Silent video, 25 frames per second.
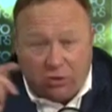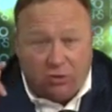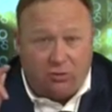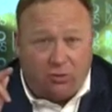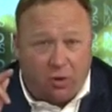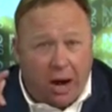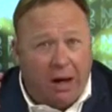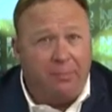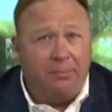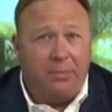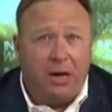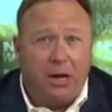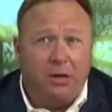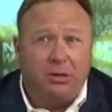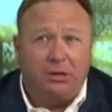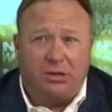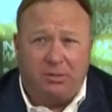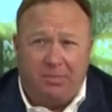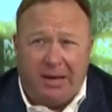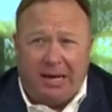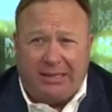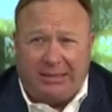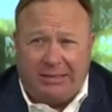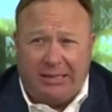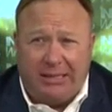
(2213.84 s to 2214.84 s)
Trump knows
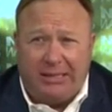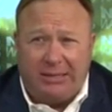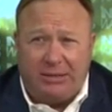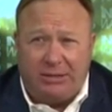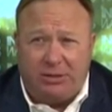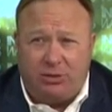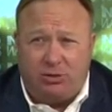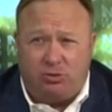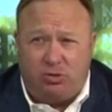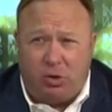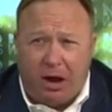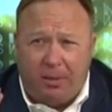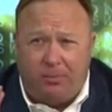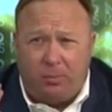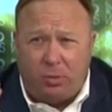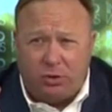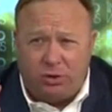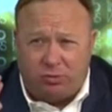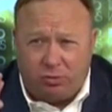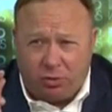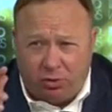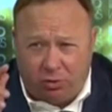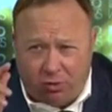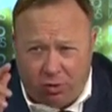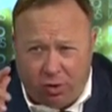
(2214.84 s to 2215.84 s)
about this. Trump
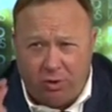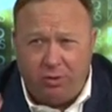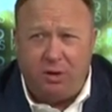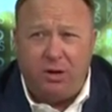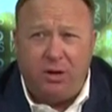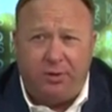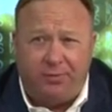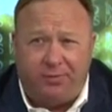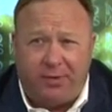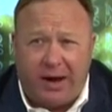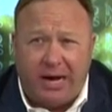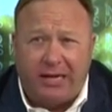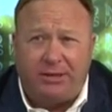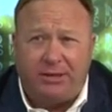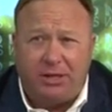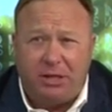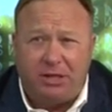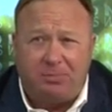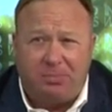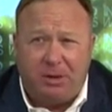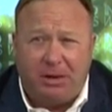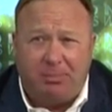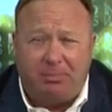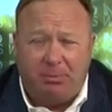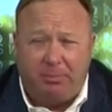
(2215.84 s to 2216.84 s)
was recruited to fight
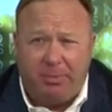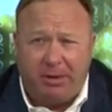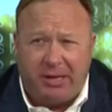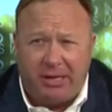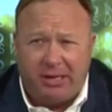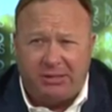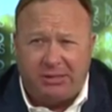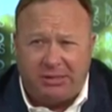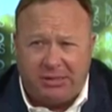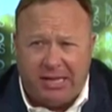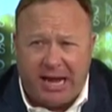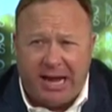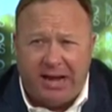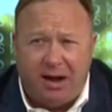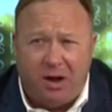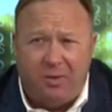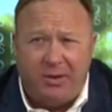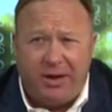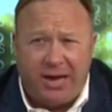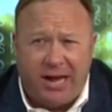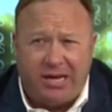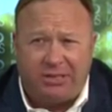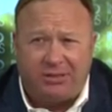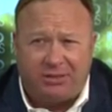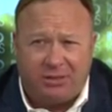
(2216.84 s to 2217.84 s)
these people because they know
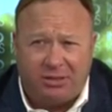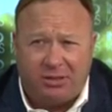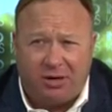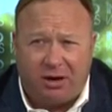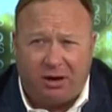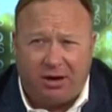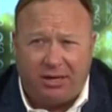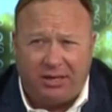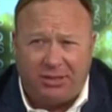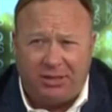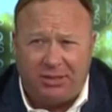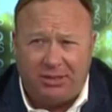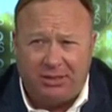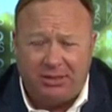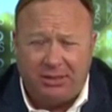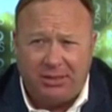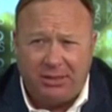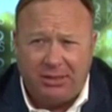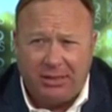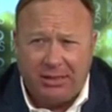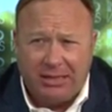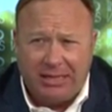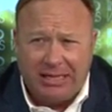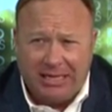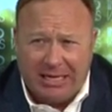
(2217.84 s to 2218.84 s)
he has the courage.
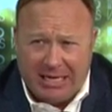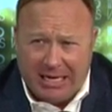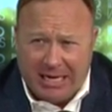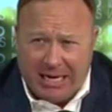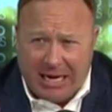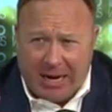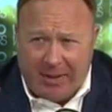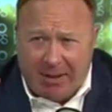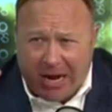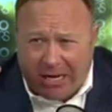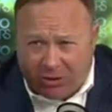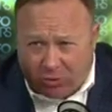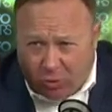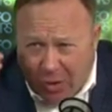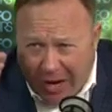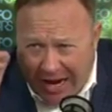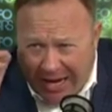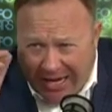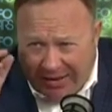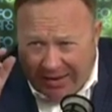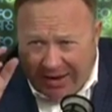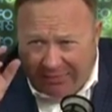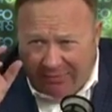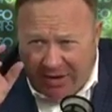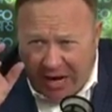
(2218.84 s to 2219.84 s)
And that's
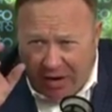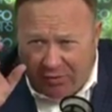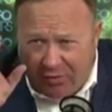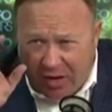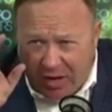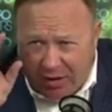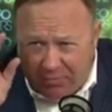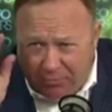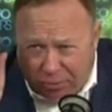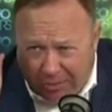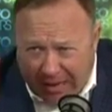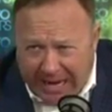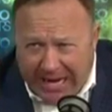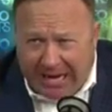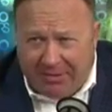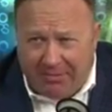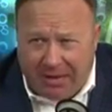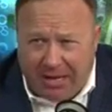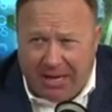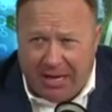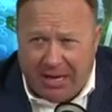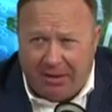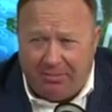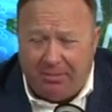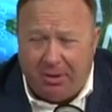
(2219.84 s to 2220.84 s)
why they've now tried to blame
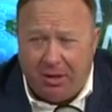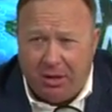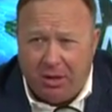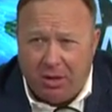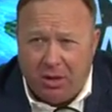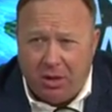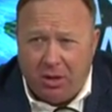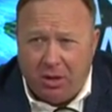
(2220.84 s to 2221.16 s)
him.